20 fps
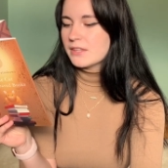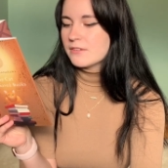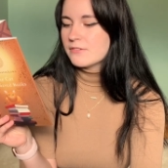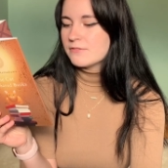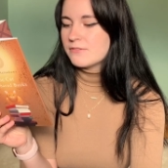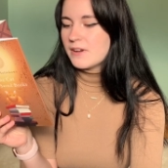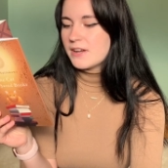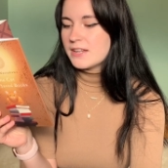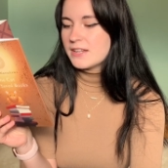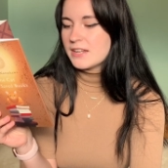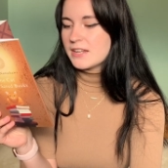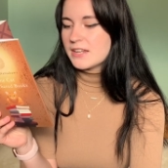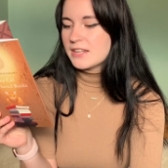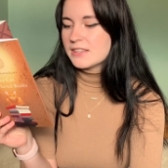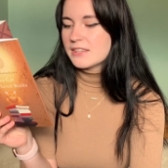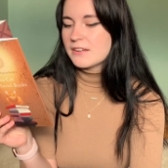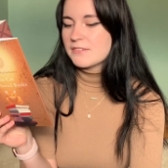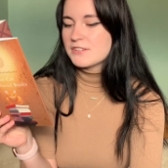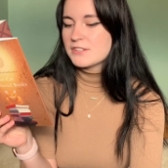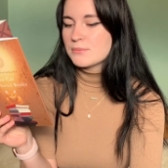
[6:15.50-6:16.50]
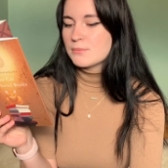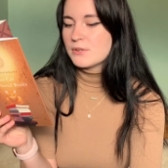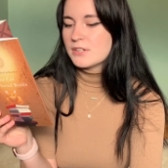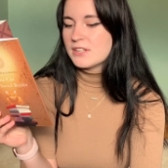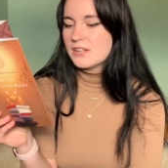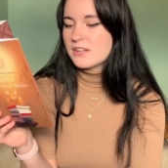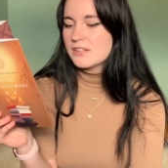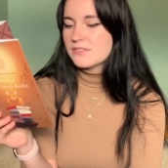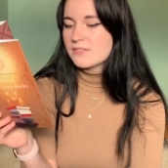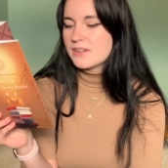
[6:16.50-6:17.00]
Finally, there is one
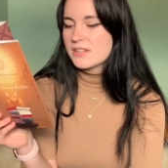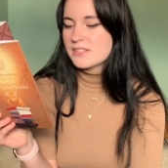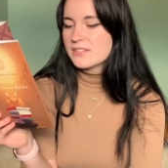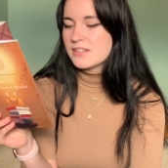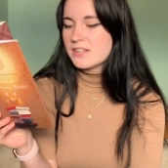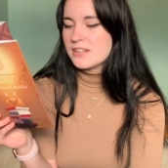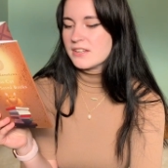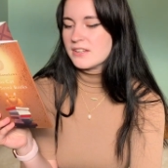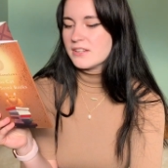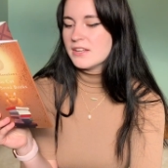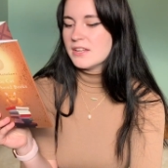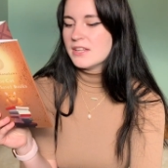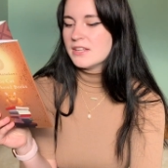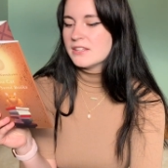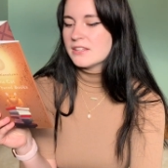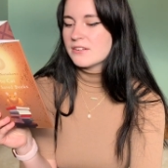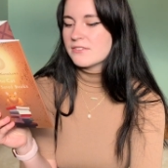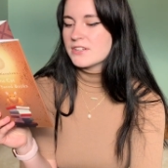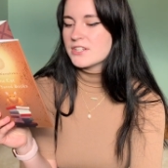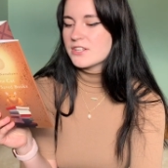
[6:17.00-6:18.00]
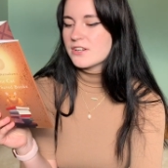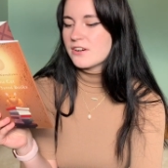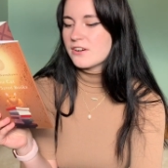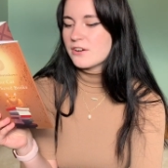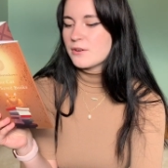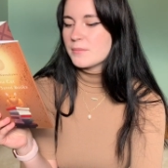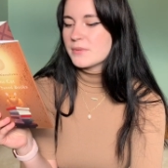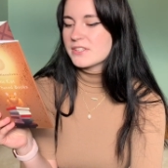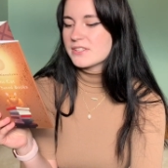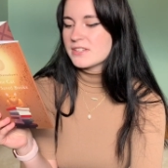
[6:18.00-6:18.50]
last rescue that
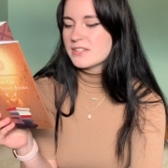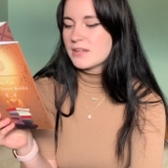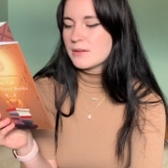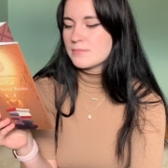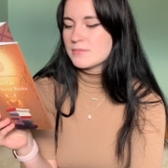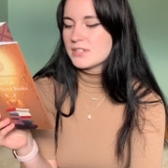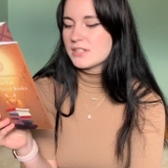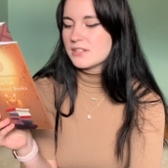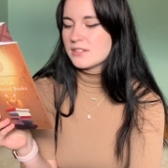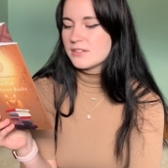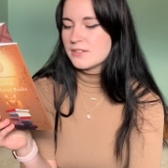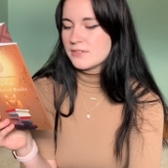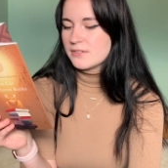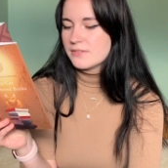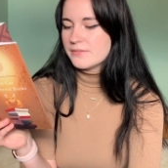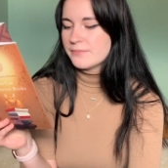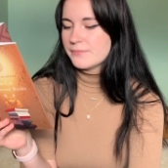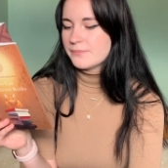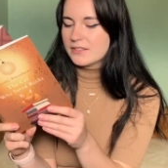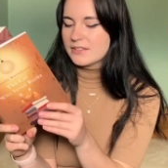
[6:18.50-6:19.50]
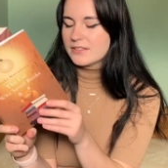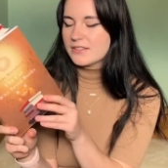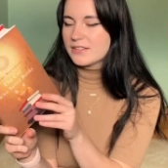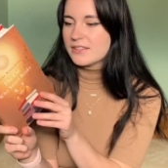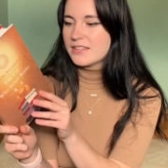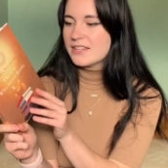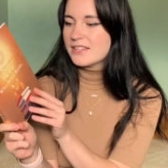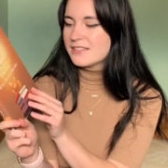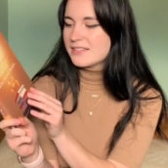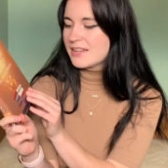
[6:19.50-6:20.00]
Rintaro must attempt alone. So
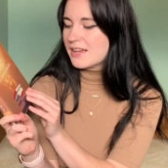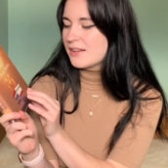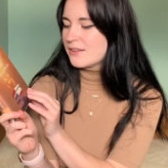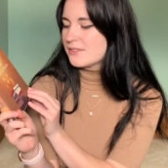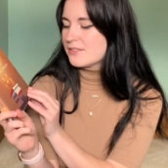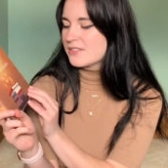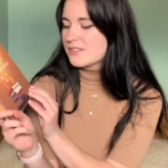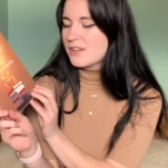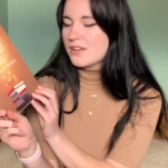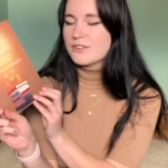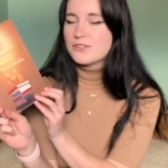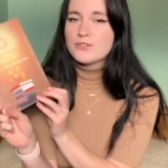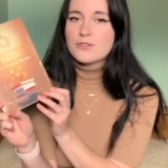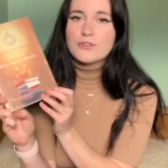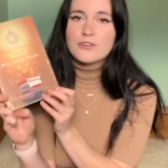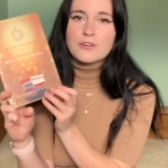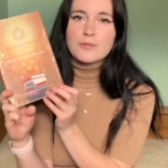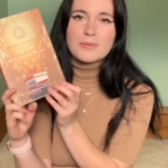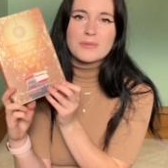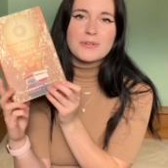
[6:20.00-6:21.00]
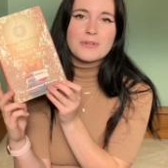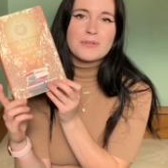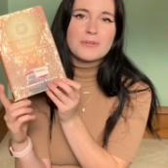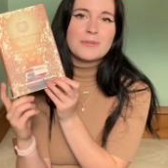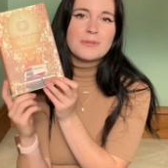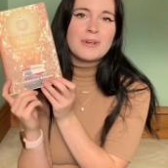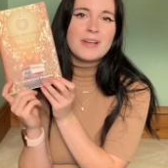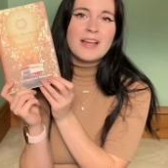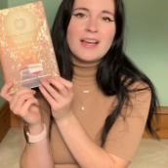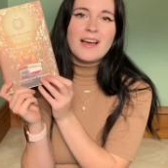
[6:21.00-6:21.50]
this sounds
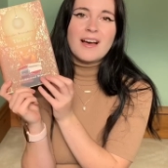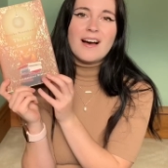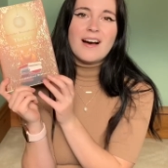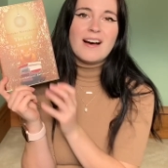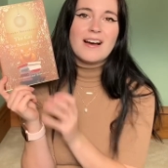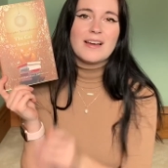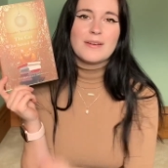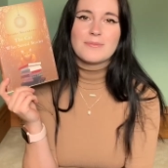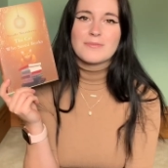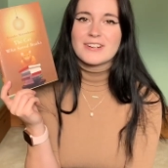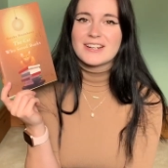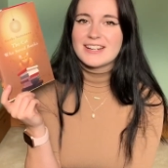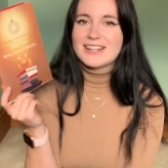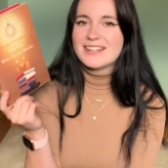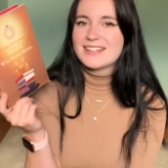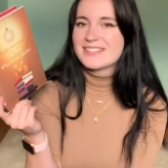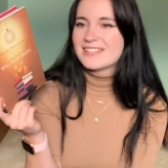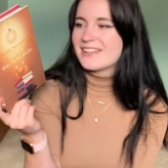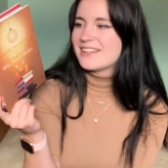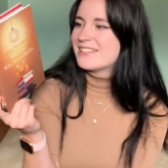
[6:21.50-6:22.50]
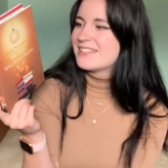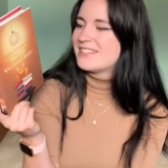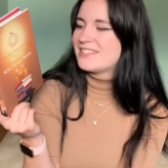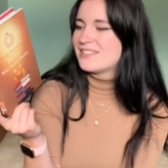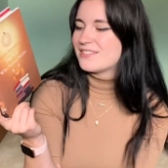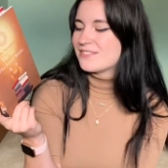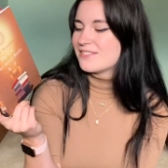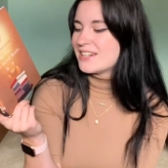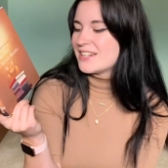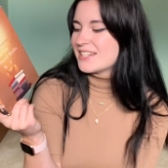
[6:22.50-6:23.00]
adorable. I'm really excited to
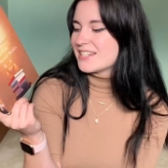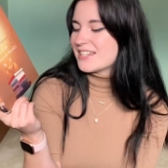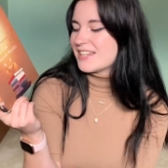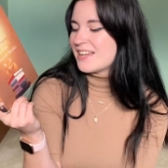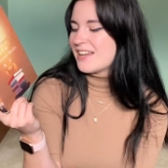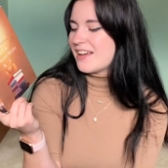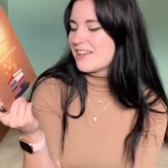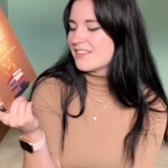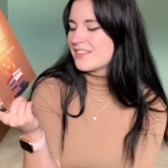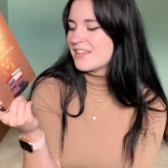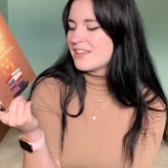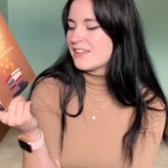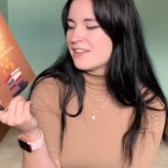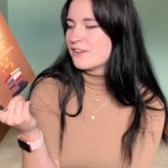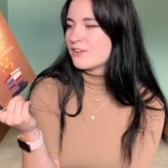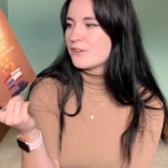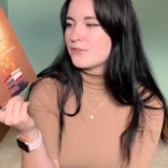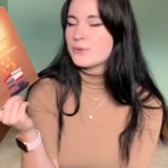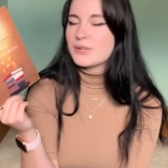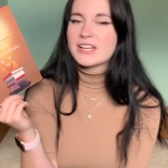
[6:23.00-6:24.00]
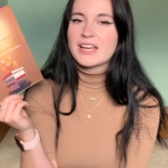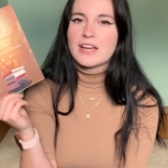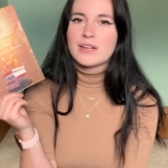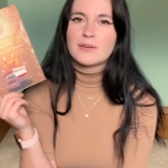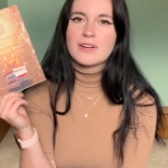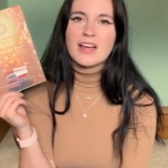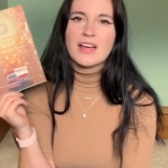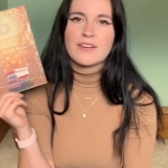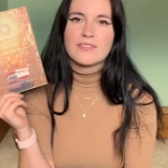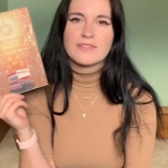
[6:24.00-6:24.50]
read it. I think it will again
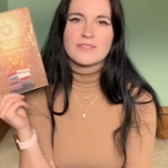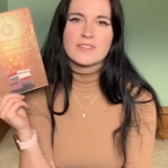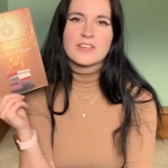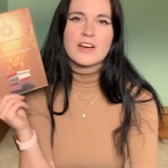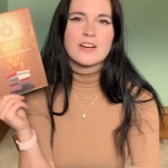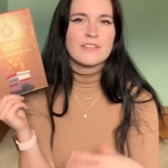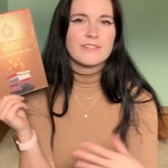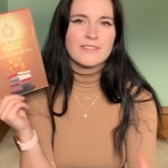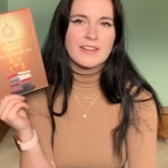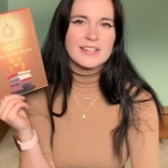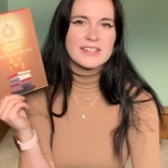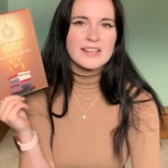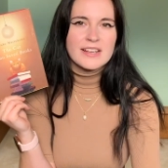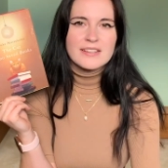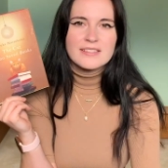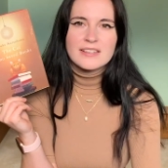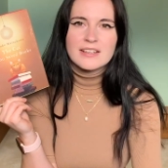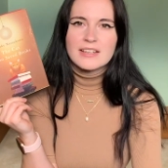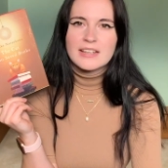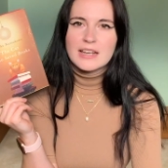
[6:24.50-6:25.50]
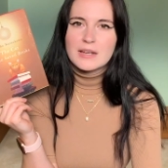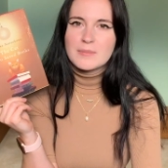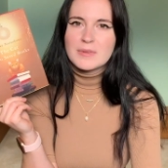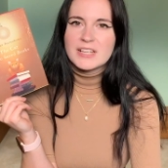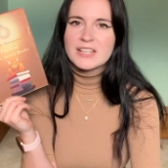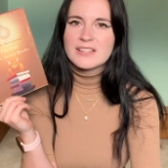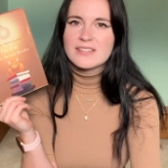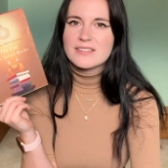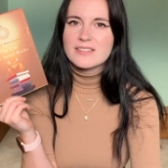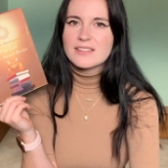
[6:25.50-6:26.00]
have kind of fantastical
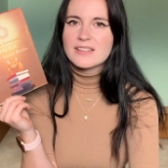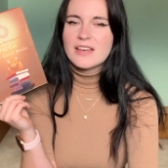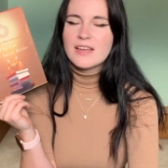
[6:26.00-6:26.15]
elements,